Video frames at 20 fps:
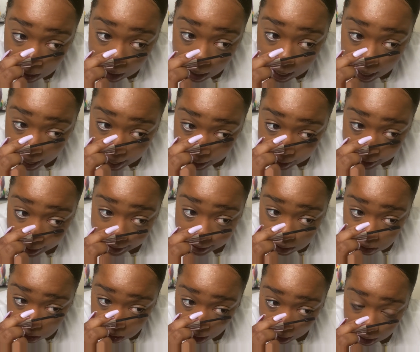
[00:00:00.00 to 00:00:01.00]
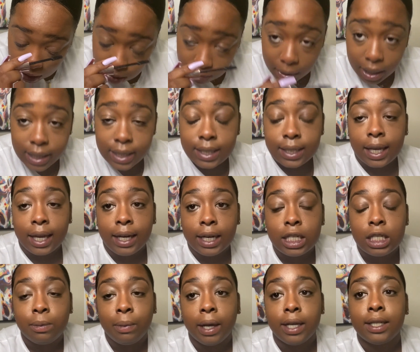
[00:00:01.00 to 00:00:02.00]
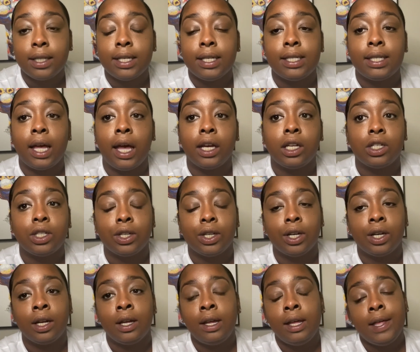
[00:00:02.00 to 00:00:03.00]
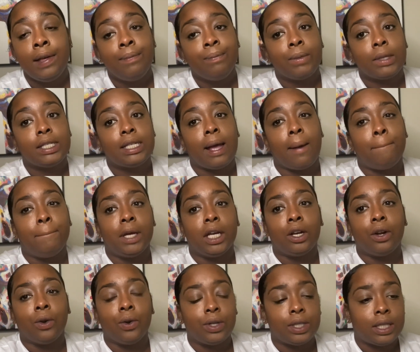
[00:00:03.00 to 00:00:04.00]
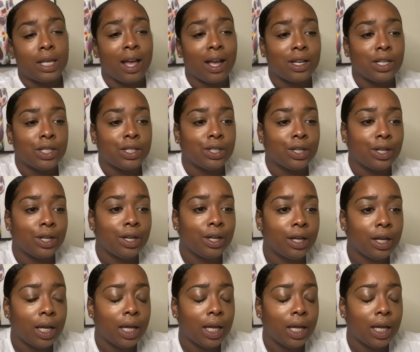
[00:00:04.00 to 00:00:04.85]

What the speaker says: has changed my skin, especially texture, because I'm bigger on texture.